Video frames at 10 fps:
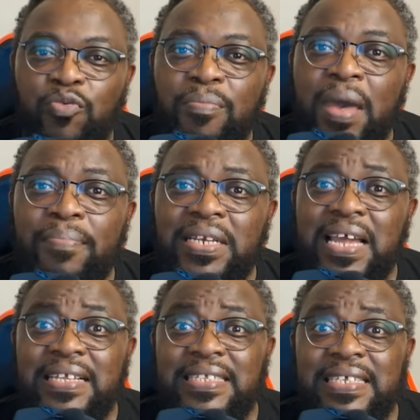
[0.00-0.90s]
Remember
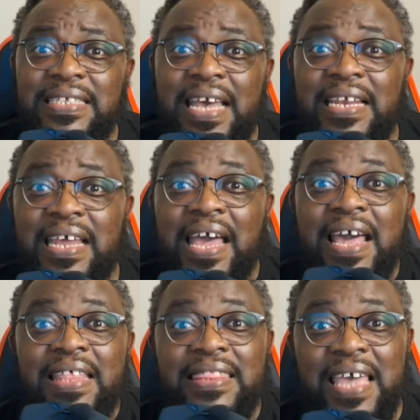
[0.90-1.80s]
Ntanzi said
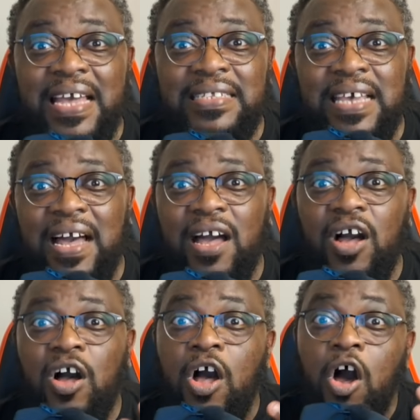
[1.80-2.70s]
that
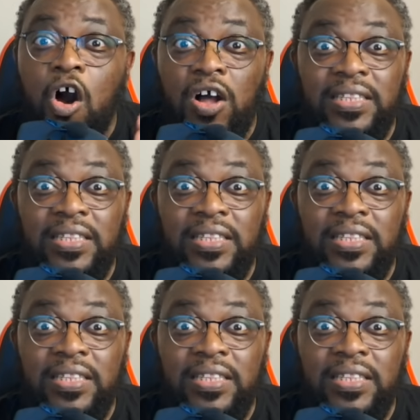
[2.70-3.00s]
on